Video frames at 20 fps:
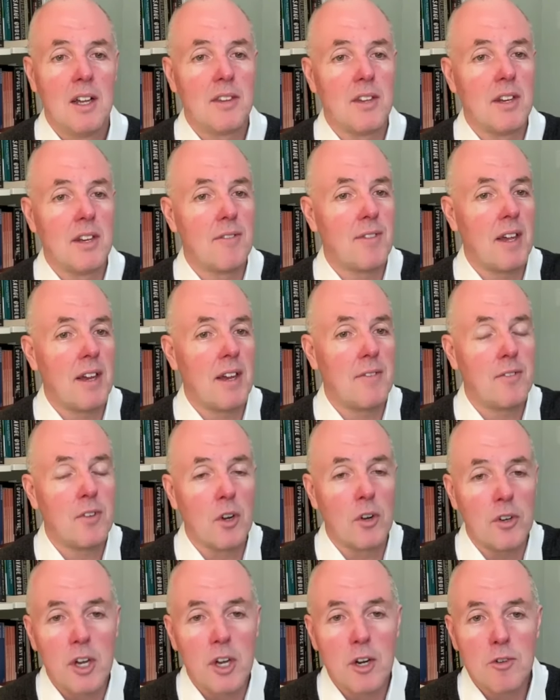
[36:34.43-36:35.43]
that if they've
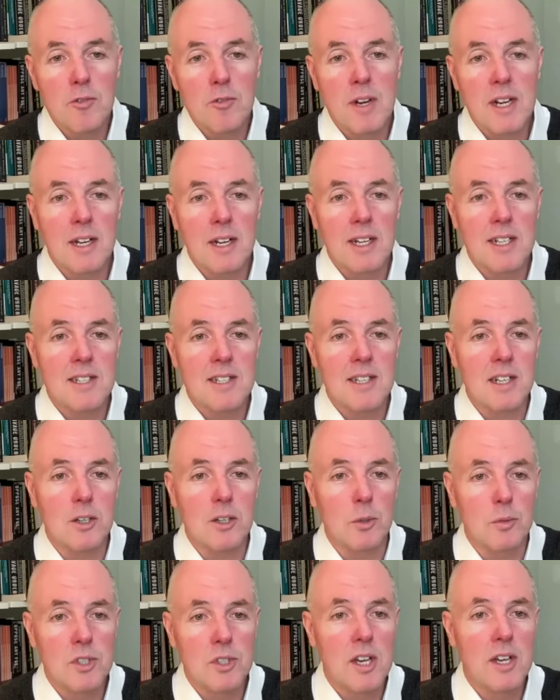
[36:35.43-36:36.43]
got no realistic
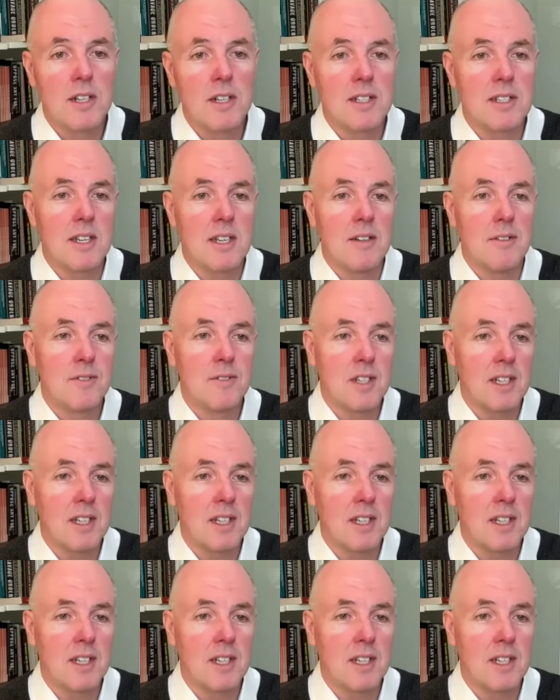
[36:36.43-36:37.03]
alternative